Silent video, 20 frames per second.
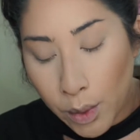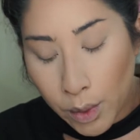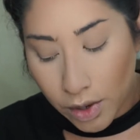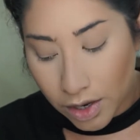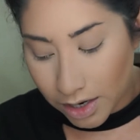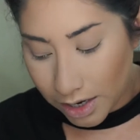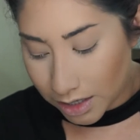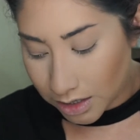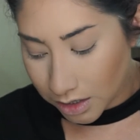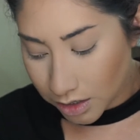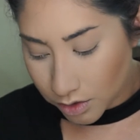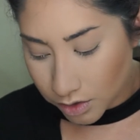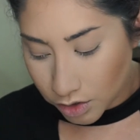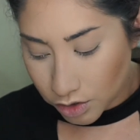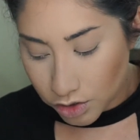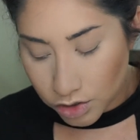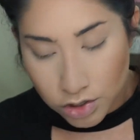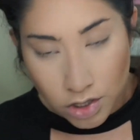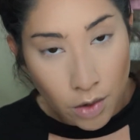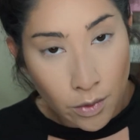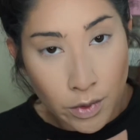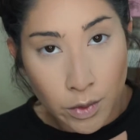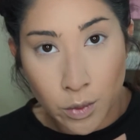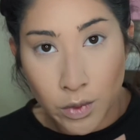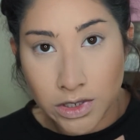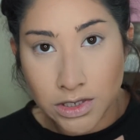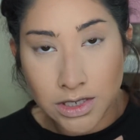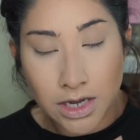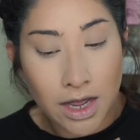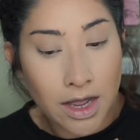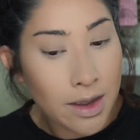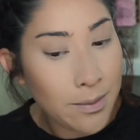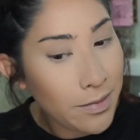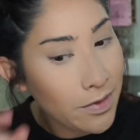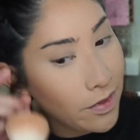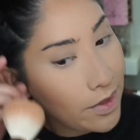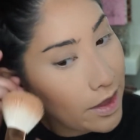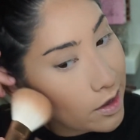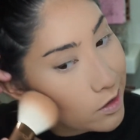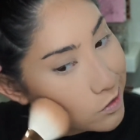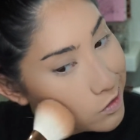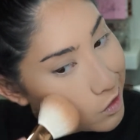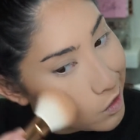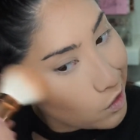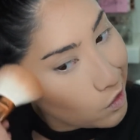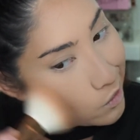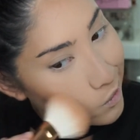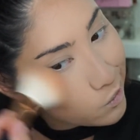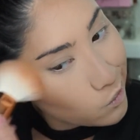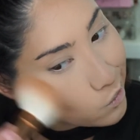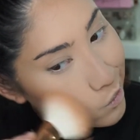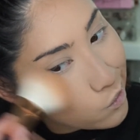And I literally just go in one time and that is it.